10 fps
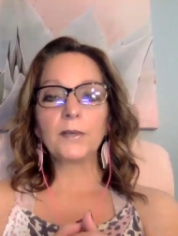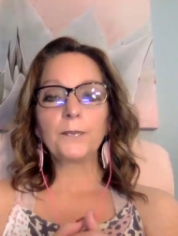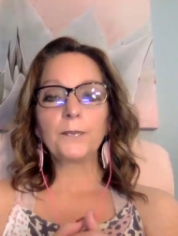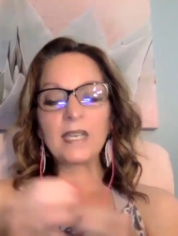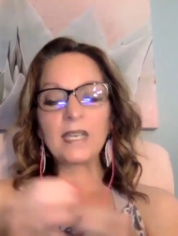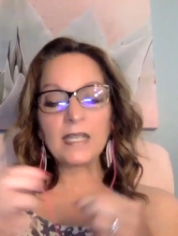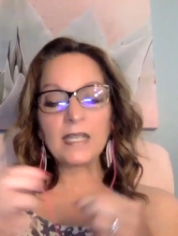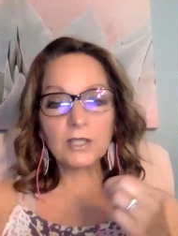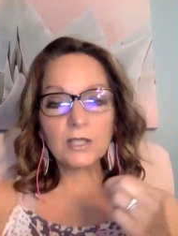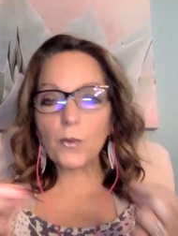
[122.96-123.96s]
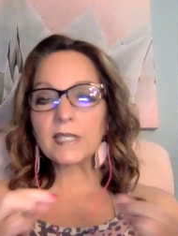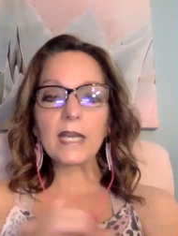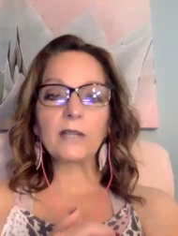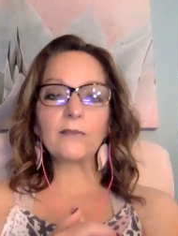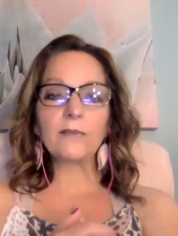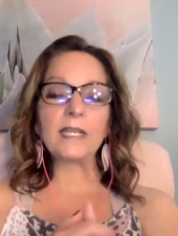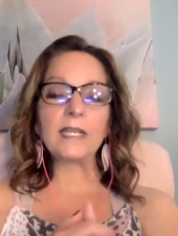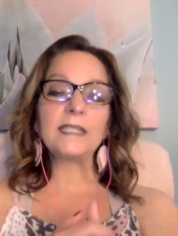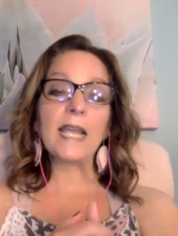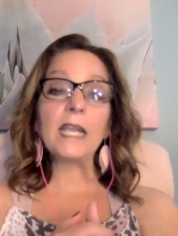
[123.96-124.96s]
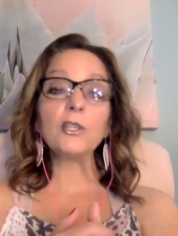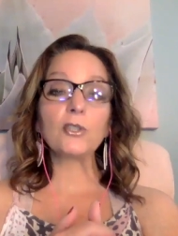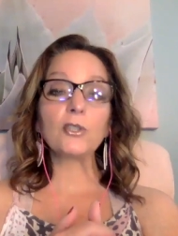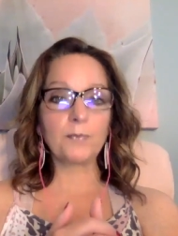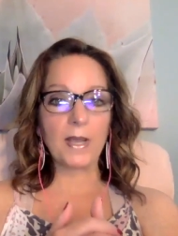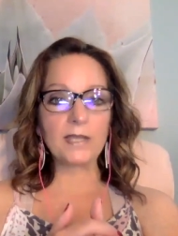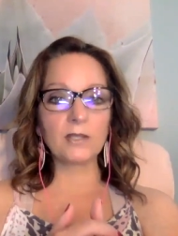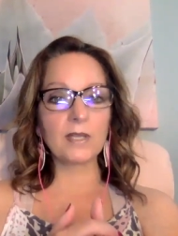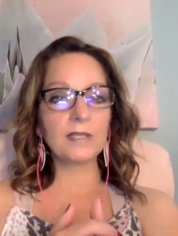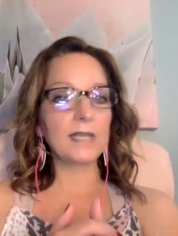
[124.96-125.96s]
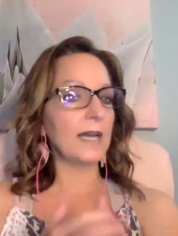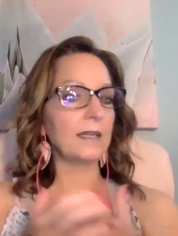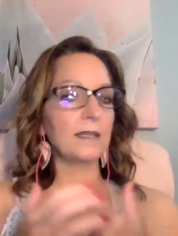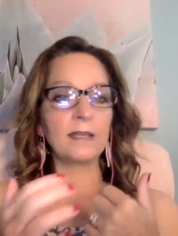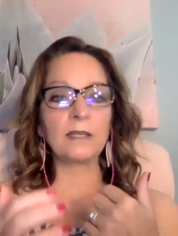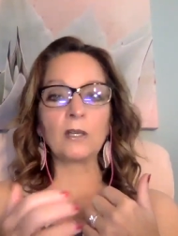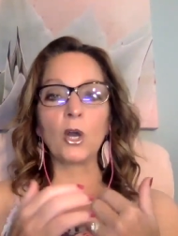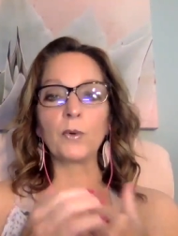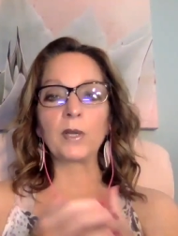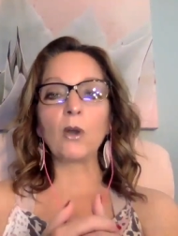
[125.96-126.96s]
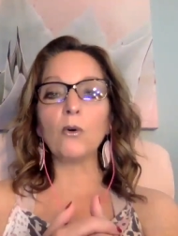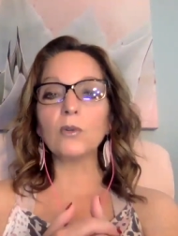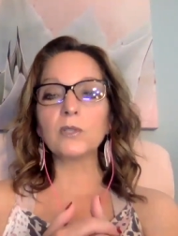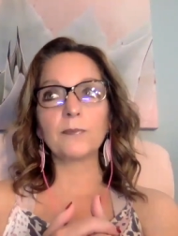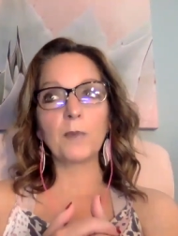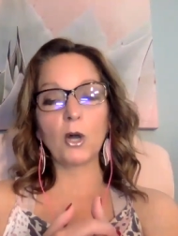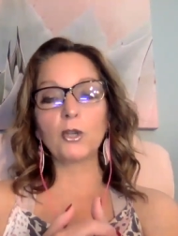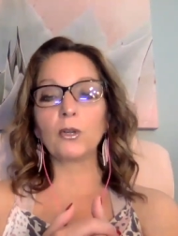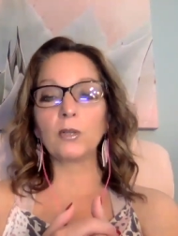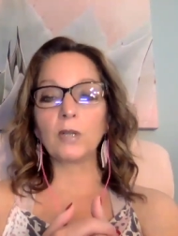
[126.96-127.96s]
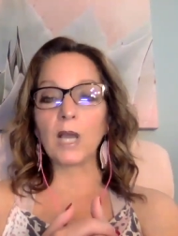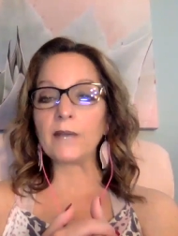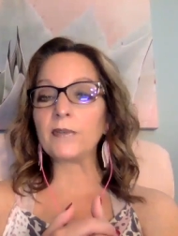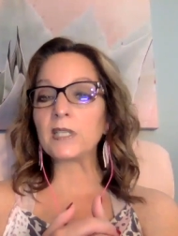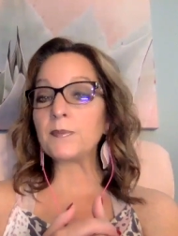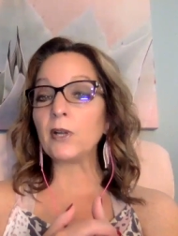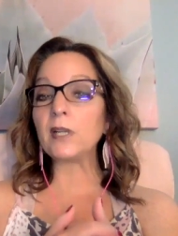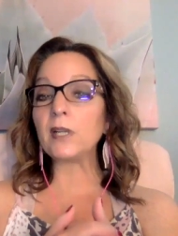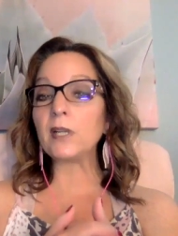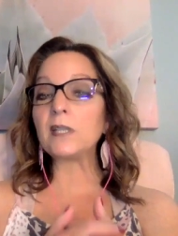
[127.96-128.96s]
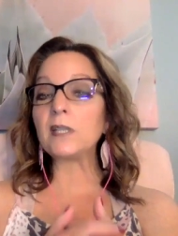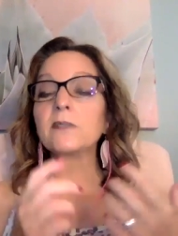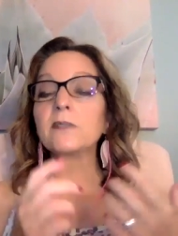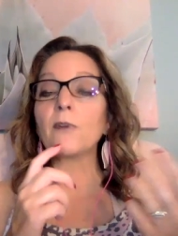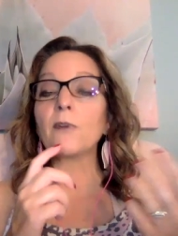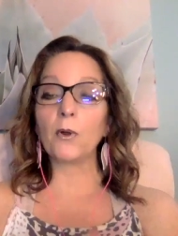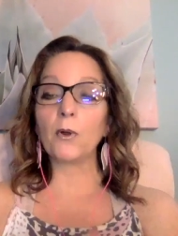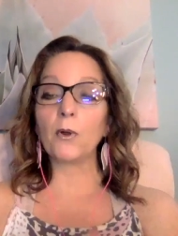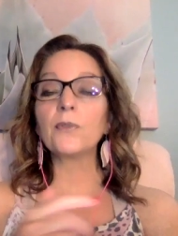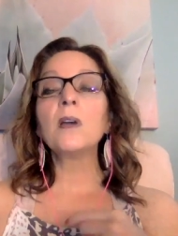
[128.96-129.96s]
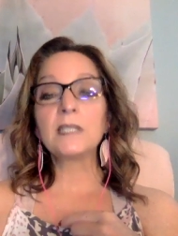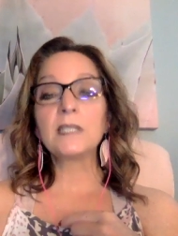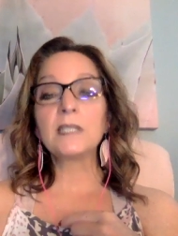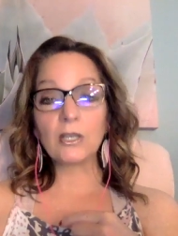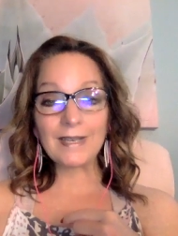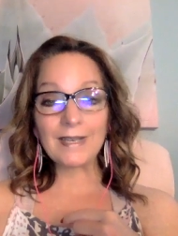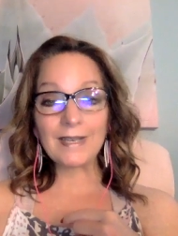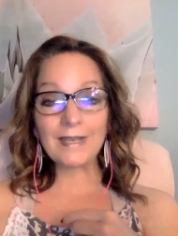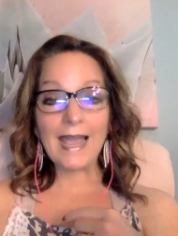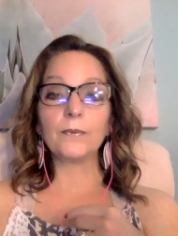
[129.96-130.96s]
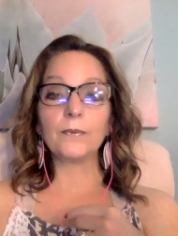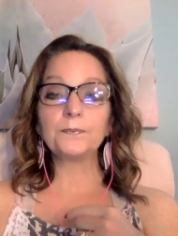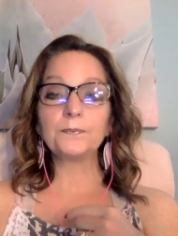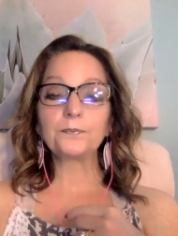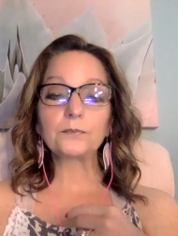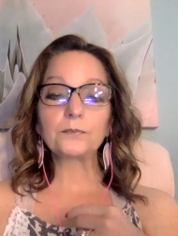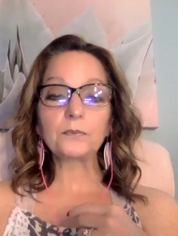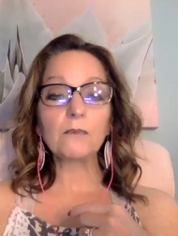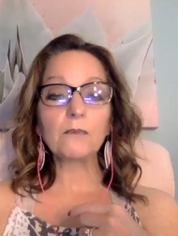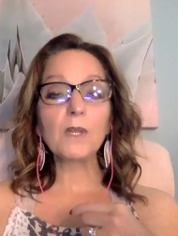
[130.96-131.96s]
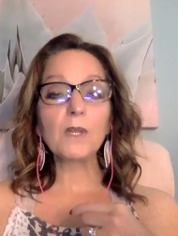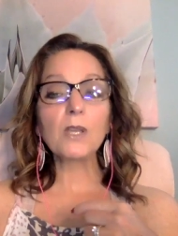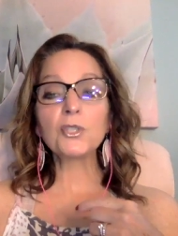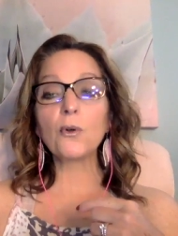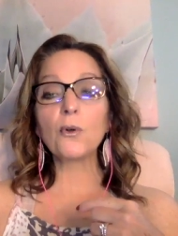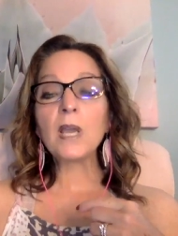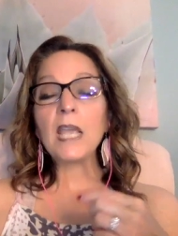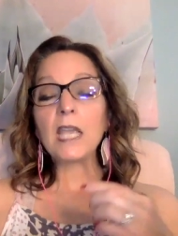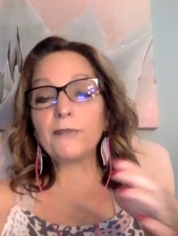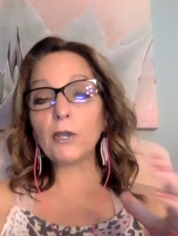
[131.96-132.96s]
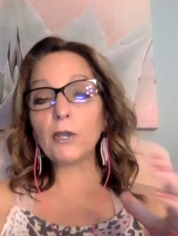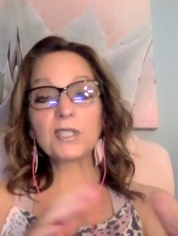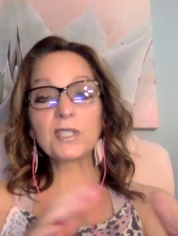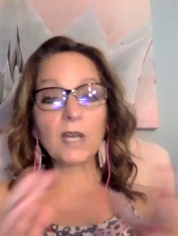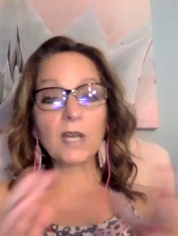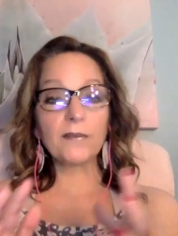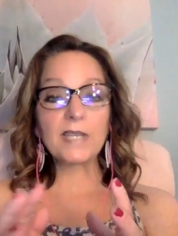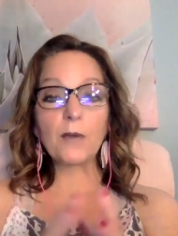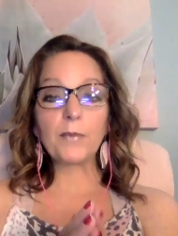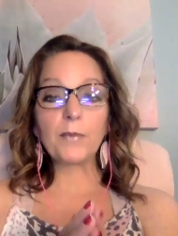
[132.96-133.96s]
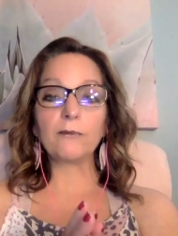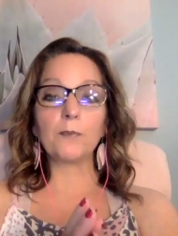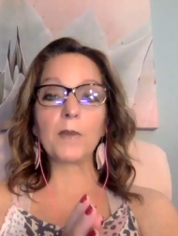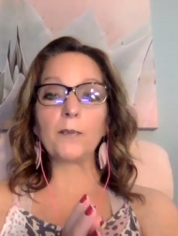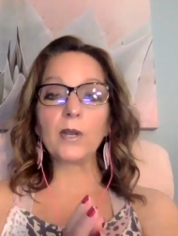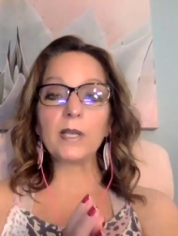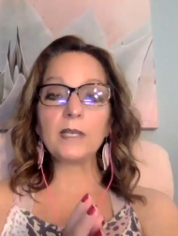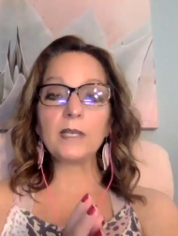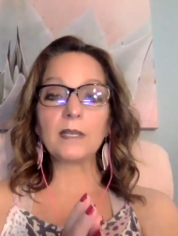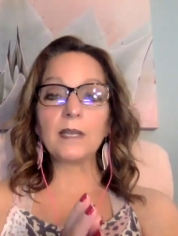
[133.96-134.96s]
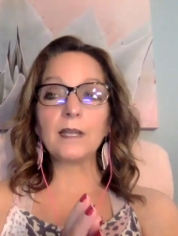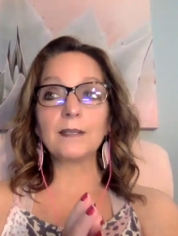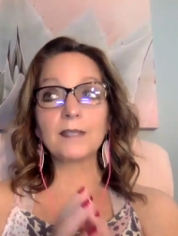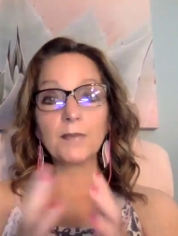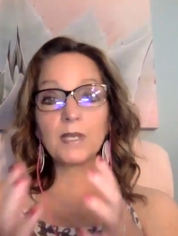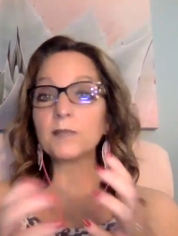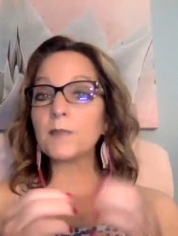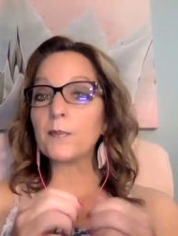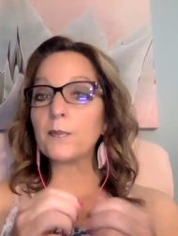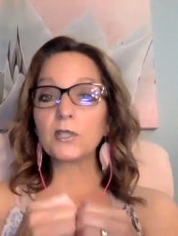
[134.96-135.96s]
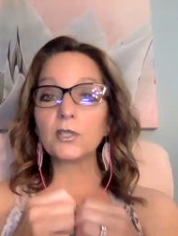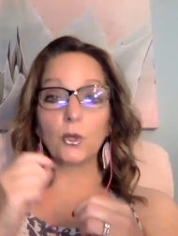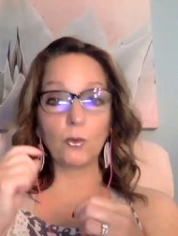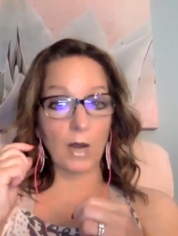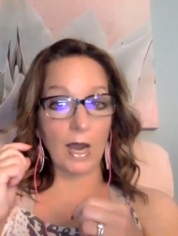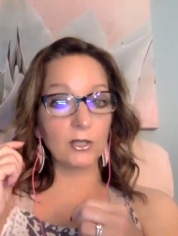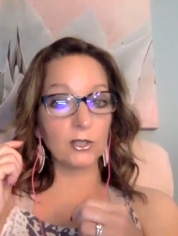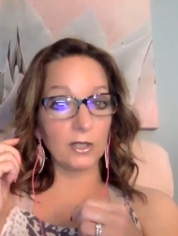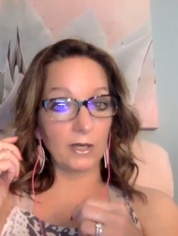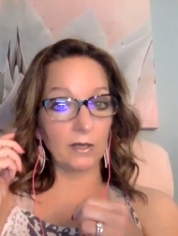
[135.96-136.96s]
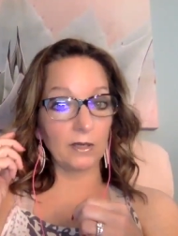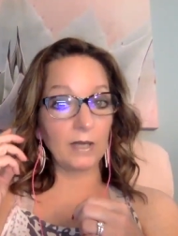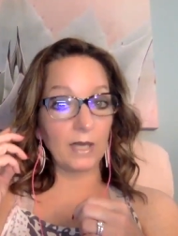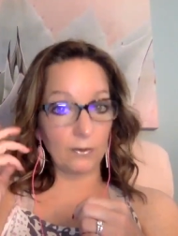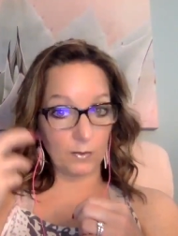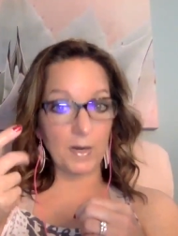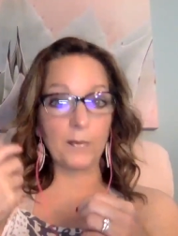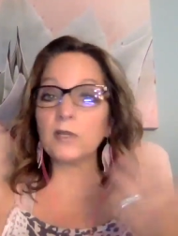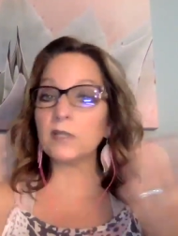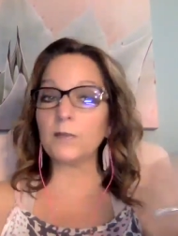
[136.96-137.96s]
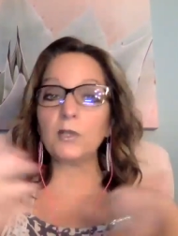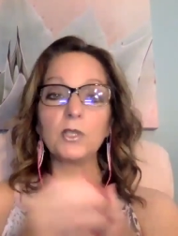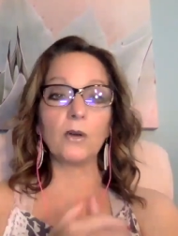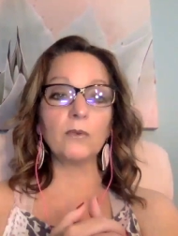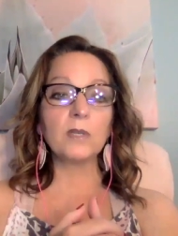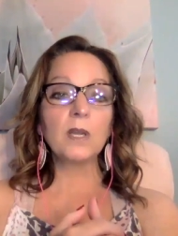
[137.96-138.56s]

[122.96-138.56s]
And it's always scanning for any dangers based on the data that it already holds from all your life experiences from birth till now. So, if you've stuffed down painful memories, and some of these memories you actually can remember and some you don't,